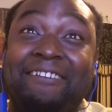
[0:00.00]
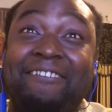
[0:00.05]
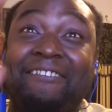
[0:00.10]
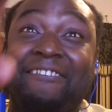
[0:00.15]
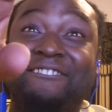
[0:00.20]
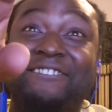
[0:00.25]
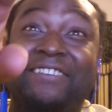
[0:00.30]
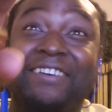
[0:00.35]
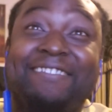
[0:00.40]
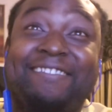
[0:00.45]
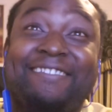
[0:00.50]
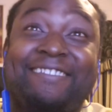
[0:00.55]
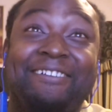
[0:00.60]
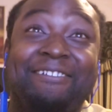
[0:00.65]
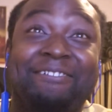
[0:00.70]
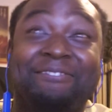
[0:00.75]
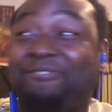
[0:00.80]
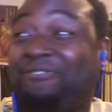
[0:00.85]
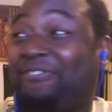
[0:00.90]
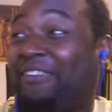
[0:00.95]
Yo, Bush
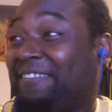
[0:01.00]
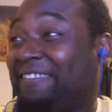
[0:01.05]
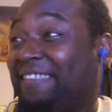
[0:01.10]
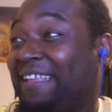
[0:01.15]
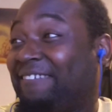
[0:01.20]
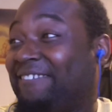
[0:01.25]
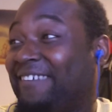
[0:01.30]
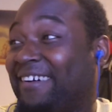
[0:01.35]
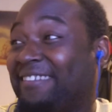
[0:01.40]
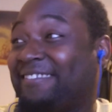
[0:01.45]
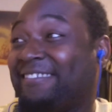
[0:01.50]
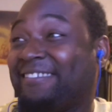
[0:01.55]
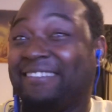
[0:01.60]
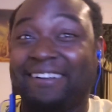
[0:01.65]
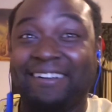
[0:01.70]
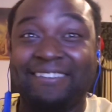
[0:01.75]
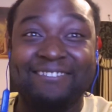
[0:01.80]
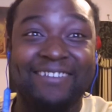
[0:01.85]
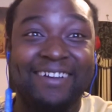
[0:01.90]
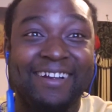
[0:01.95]
Joe, fuck that monster
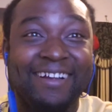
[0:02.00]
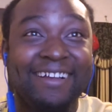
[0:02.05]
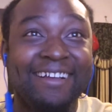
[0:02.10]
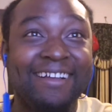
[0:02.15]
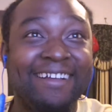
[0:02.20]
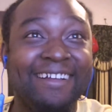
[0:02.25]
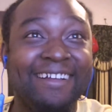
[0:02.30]
up, bro.